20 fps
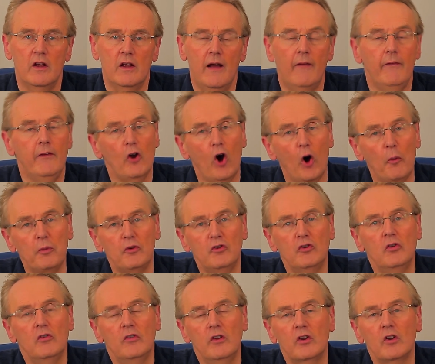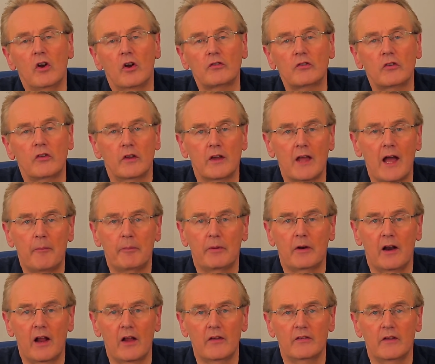And the opportunity cost of the
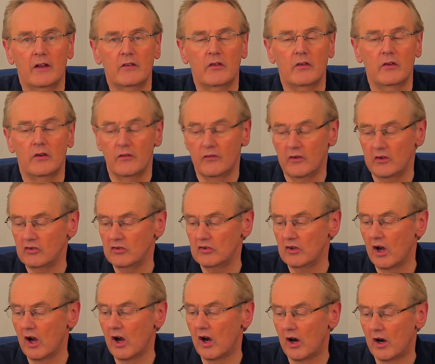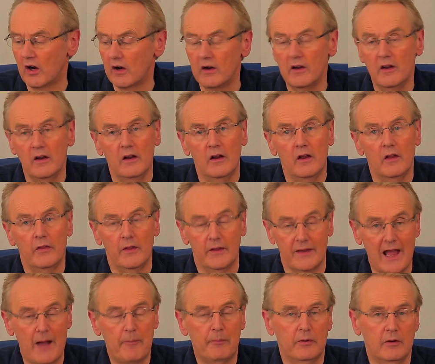capital assets of the division are the
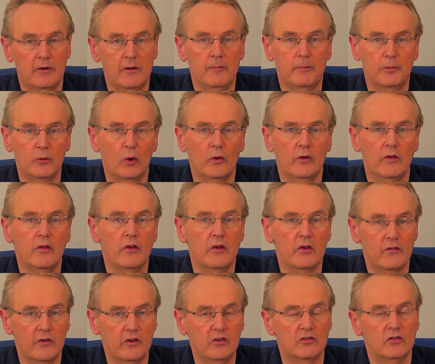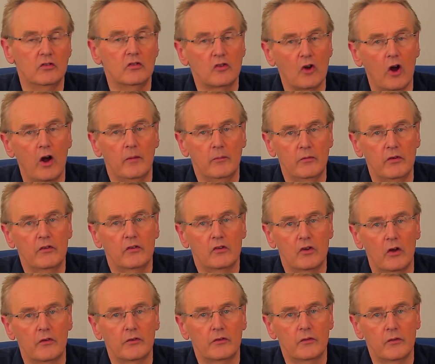capital employed in the division times its
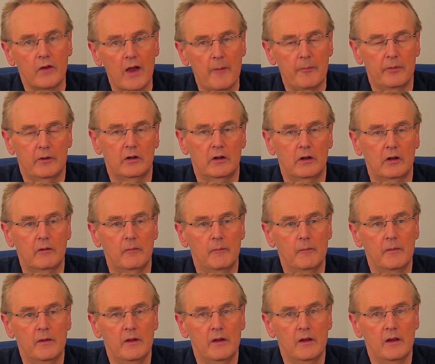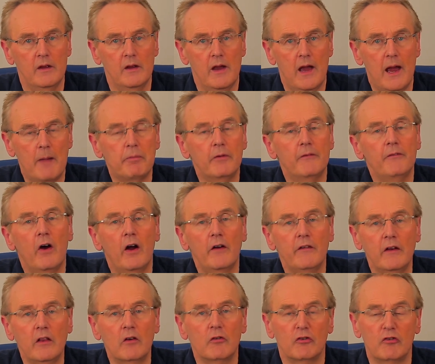cost of capital. And
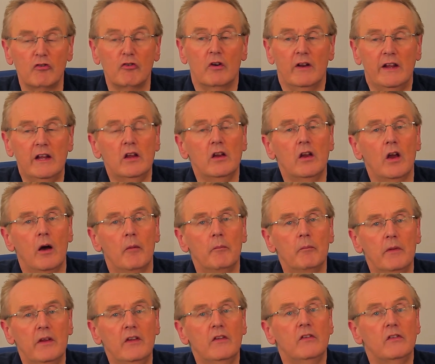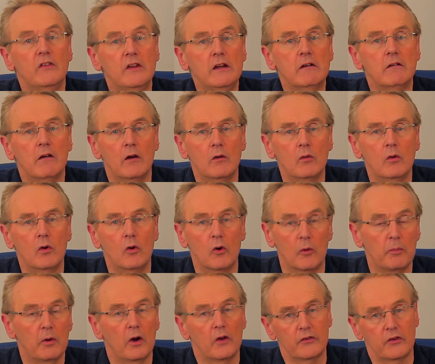providing the residual income is zero or
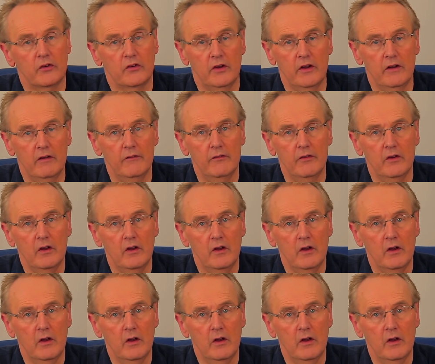positive,